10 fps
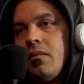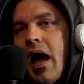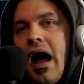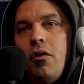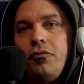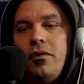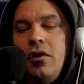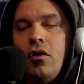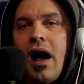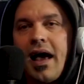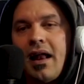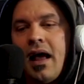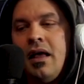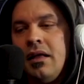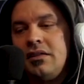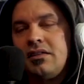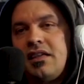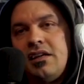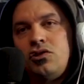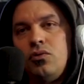how you know I gotta just
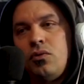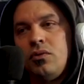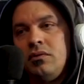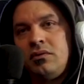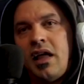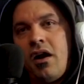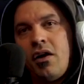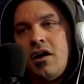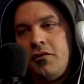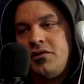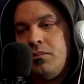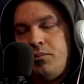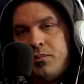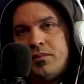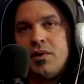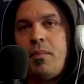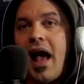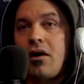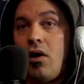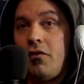get you there enough to to
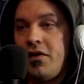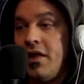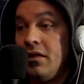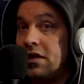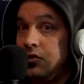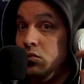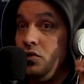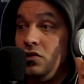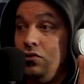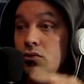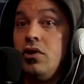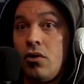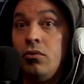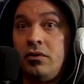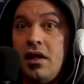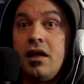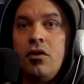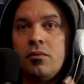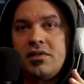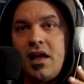back off and then let you just do your own thing. You
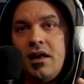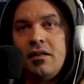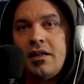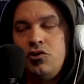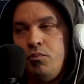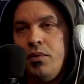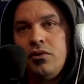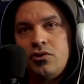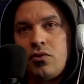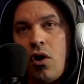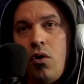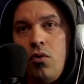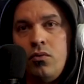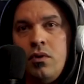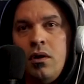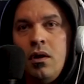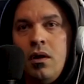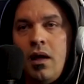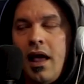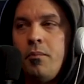know what I'm saying? And let you build your own
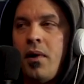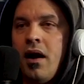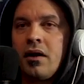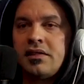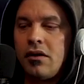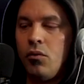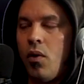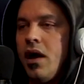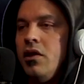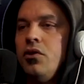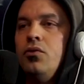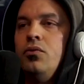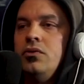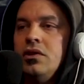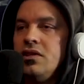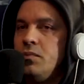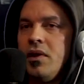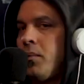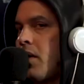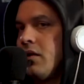empire because I don't want you to just be
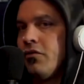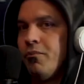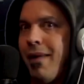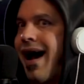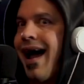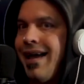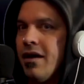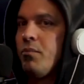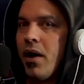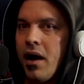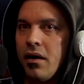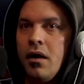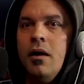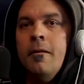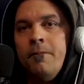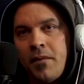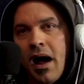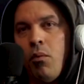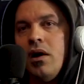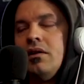a part of my empire. Right.
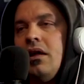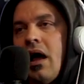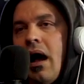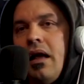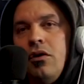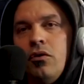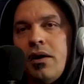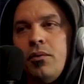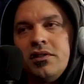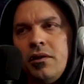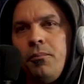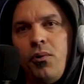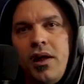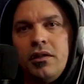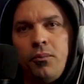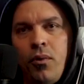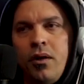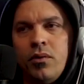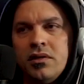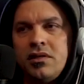I want I, you know that wasn't the point. The
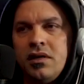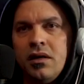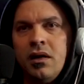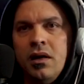point was to